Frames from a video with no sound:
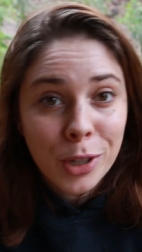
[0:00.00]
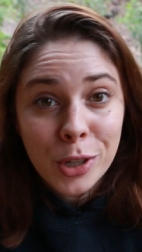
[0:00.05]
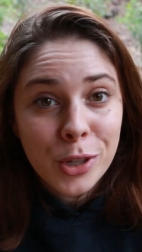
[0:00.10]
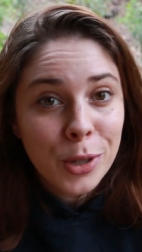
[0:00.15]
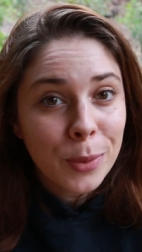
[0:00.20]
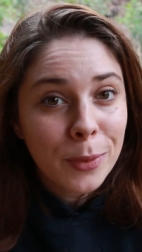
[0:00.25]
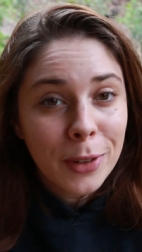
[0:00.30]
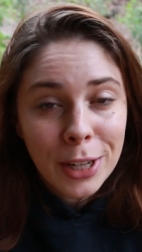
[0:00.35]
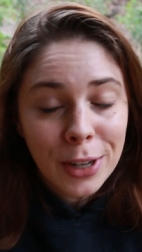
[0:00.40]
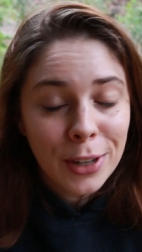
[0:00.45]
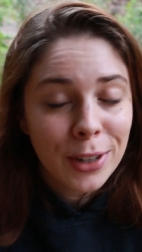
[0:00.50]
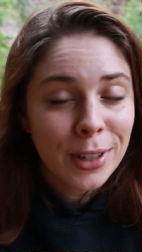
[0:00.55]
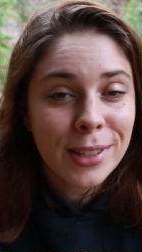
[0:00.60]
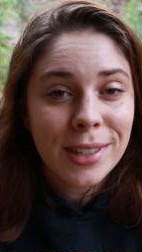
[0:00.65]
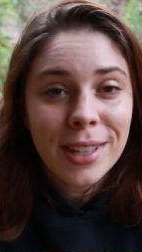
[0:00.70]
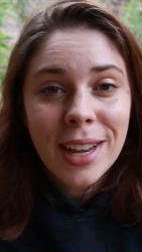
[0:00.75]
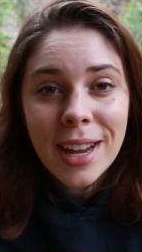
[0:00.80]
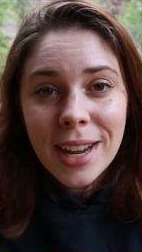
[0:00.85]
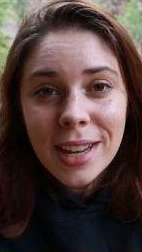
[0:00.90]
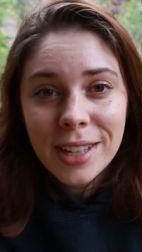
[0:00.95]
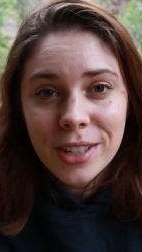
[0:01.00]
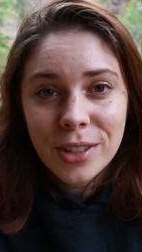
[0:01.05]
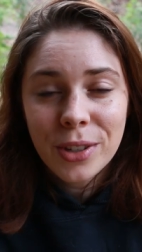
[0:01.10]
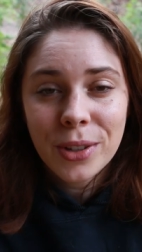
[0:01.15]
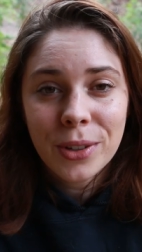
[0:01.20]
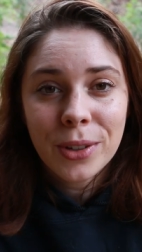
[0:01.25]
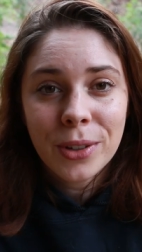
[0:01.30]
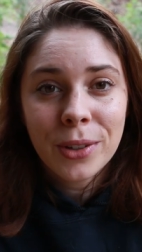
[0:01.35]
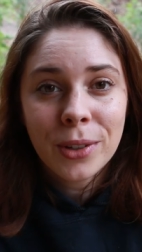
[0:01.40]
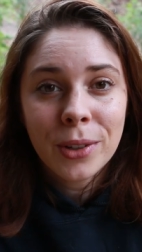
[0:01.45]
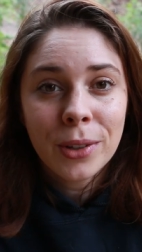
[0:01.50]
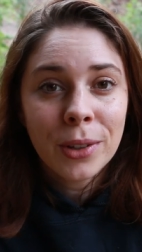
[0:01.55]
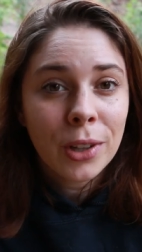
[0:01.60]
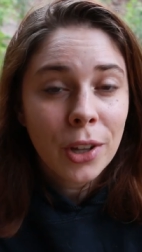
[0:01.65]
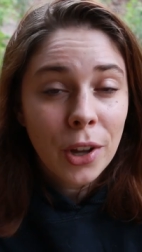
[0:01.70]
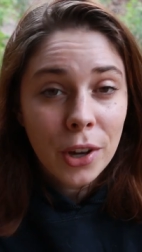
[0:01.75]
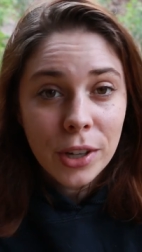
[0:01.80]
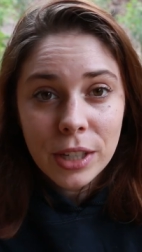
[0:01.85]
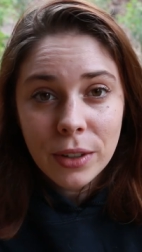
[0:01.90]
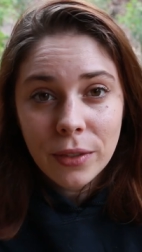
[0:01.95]
YouTube videos to
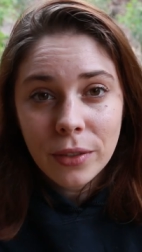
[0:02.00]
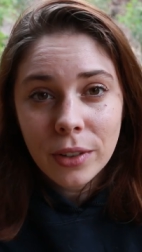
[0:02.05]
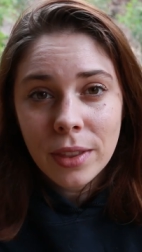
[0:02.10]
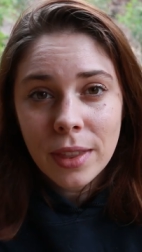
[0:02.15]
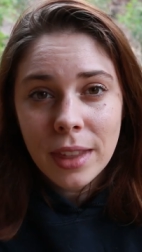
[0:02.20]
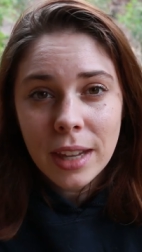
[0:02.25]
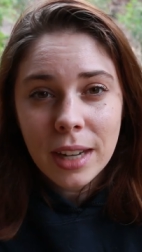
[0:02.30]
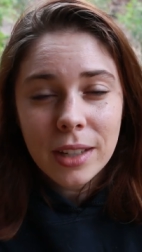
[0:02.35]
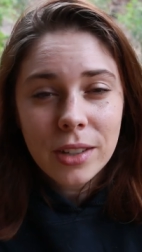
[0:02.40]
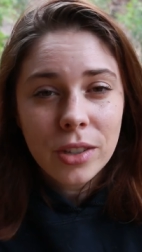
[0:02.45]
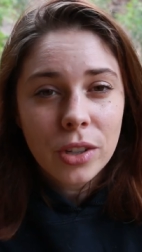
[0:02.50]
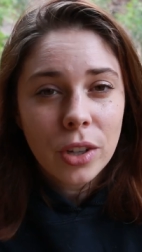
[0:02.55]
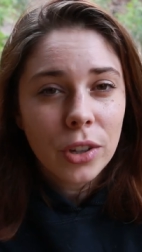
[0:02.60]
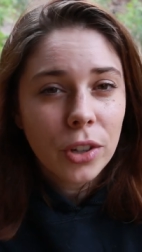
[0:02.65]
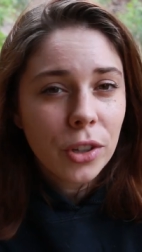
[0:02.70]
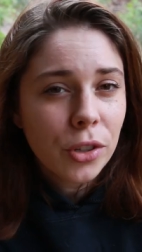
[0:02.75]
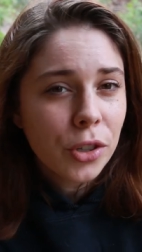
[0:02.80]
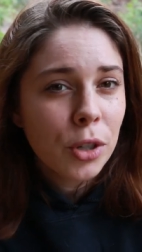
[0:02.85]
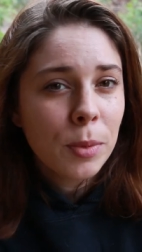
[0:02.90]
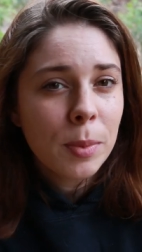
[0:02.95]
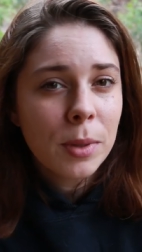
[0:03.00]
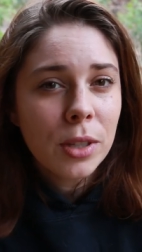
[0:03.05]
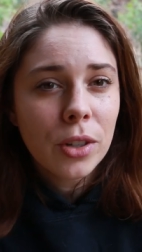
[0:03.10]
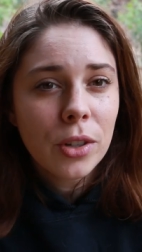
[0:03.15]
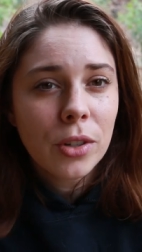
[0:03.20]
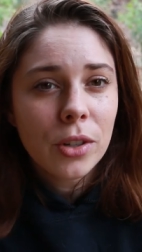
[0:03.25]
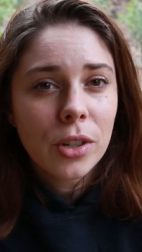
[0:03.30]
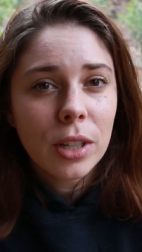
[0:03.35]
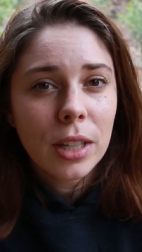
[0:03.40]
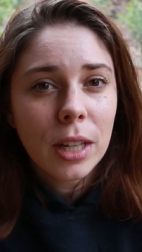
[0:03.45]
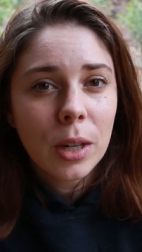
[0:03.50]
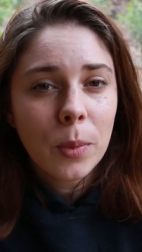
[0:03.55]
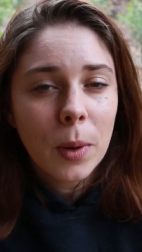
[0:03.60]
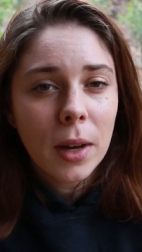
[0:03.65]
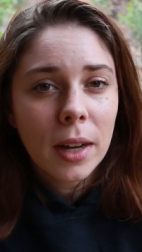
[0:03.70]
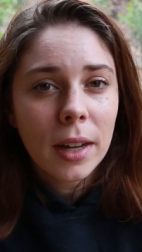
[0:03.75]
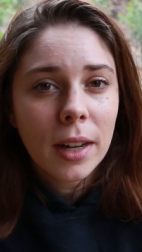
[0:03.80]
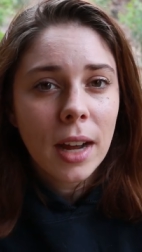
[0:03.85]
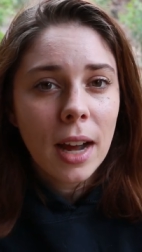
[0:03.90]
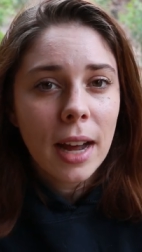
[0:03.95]
learn different things. So, YouTube is usually
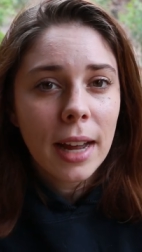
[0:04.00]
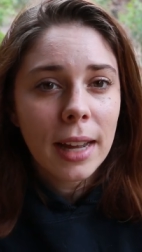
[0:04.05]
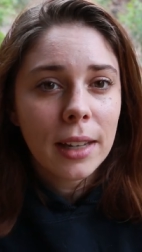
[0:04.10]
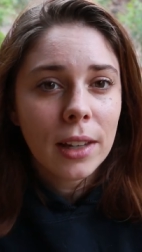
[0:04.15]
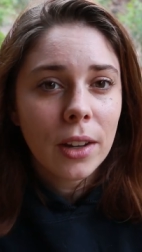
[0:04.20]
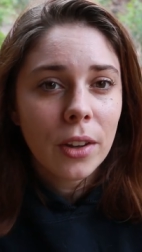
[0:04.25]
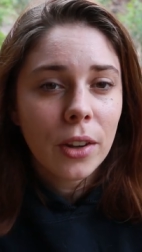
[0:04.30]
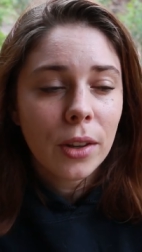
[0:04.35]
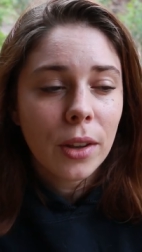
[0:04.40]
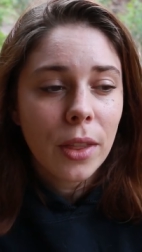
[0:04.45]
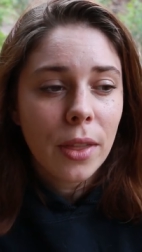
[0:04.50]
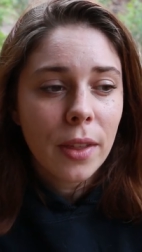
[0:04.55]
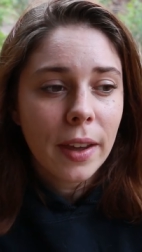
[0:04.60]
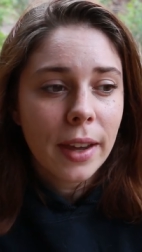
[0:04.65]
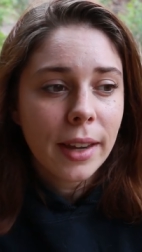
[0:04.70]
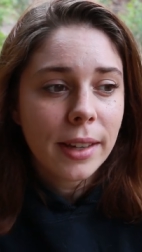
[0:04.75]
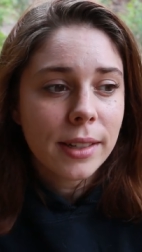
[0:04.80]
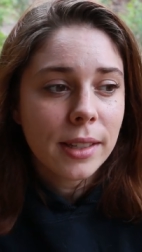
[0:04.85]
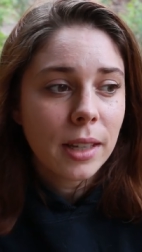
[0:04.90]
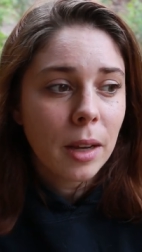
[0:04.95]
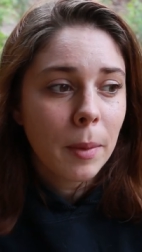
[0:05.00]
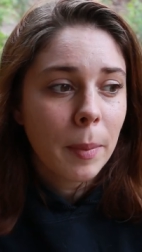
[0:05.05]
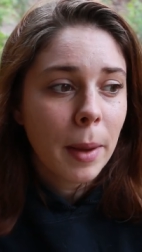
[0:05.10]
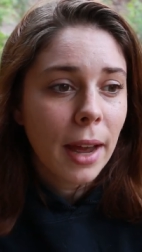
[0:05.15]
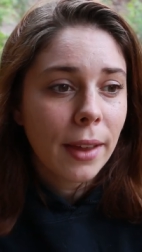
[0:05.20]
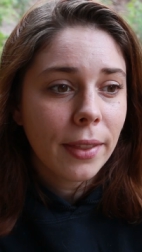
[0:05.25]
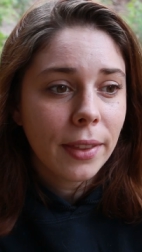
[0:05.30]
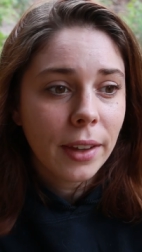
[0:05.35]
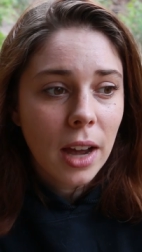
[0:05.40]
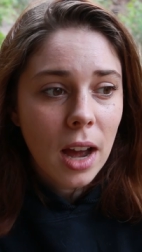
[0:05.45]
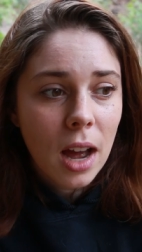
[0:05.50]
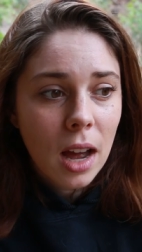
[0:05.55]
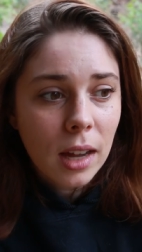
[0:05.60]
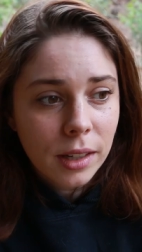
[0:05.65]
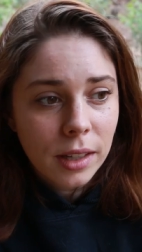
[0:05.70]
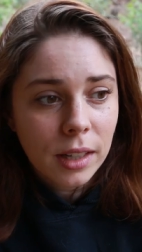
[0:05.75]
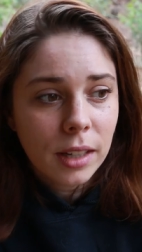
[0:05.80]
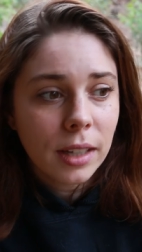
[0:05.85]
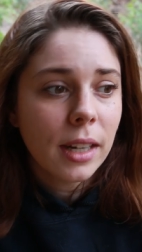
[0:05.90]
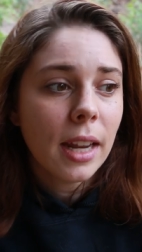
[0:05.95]
where I learn things about the
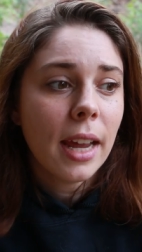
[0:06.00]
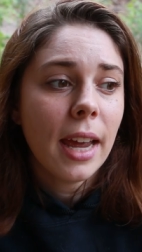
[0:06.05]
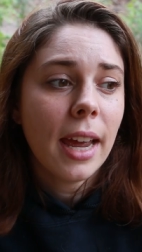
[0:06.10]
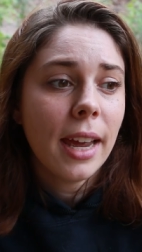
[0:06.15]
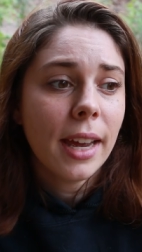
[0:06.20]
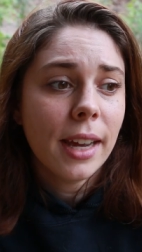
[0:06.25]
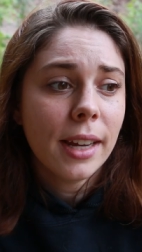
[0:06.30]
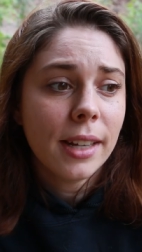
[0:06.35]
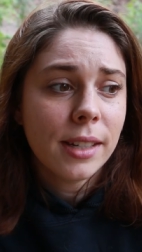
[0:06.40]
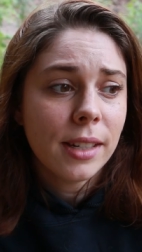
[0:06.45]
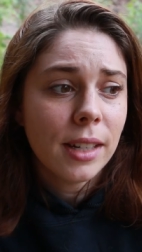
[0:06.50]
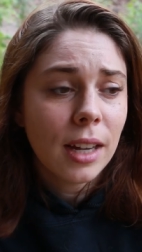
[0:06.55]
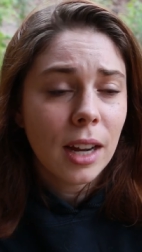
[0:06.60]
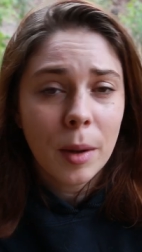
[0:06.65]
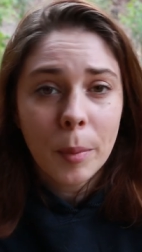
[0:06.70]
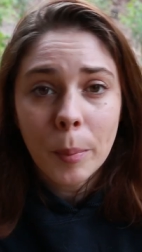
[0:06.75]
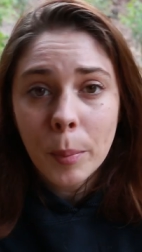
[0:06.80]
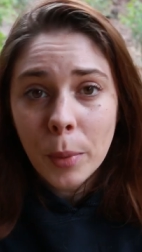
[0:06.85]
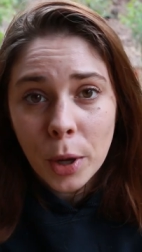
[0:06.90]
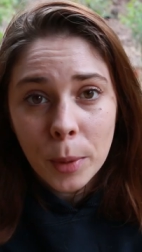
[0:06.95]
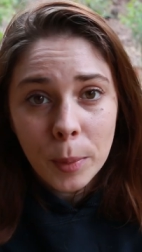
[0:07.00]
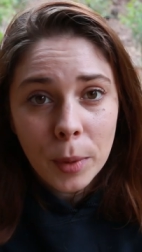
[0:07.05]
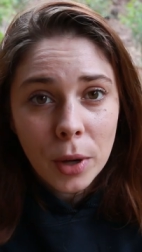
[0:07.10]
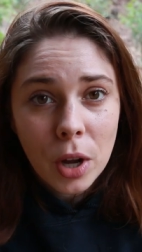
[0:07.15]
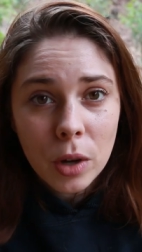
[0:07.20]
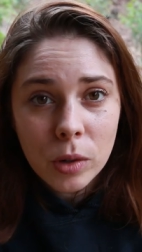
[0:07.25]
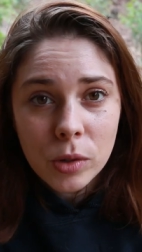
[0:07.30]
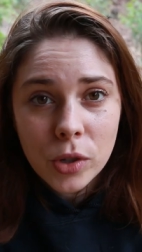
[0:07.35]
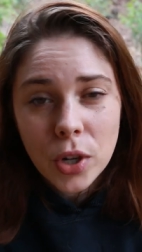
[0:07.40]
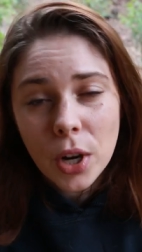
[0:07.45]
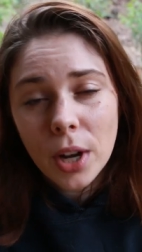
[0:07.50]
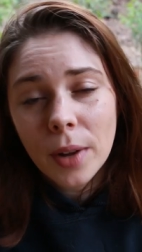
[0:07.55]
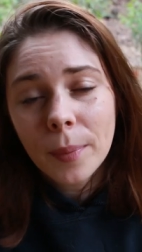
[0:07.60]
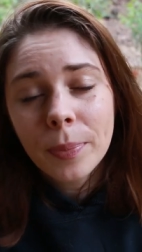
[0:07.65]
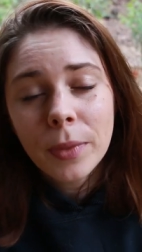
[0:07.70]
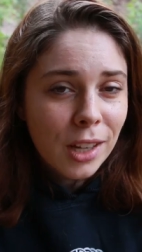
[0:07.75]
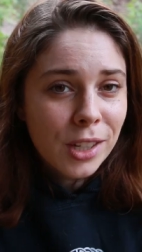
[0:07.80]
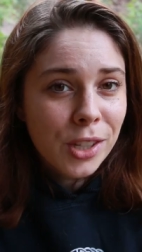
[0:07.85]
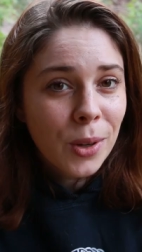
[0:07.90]
garden and um, permaculture.